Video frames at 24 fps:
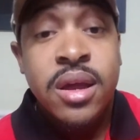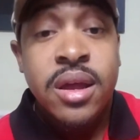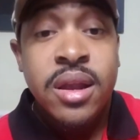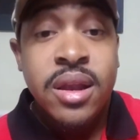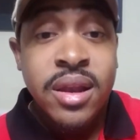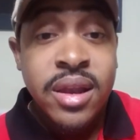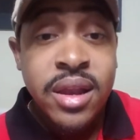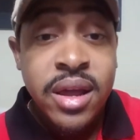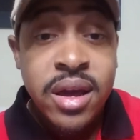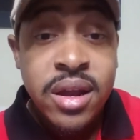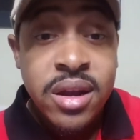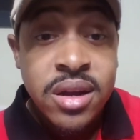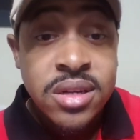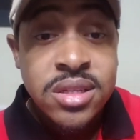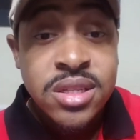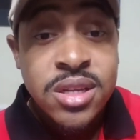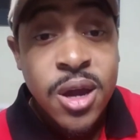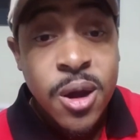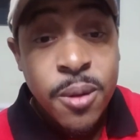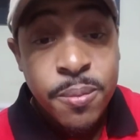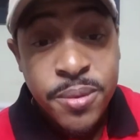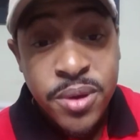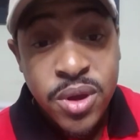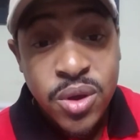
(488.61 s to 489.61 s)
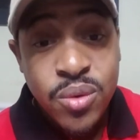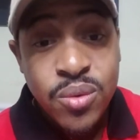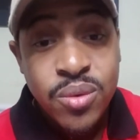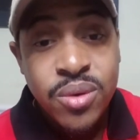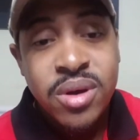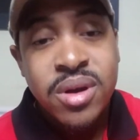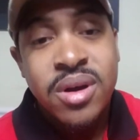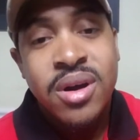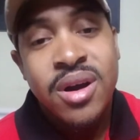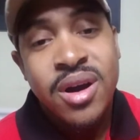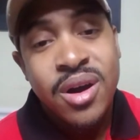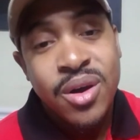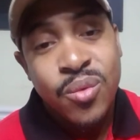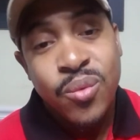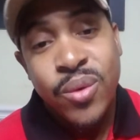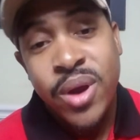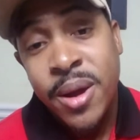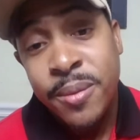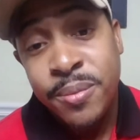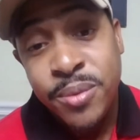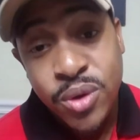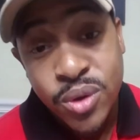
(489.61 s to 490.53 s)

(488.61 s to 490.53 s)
Let us help you unwrap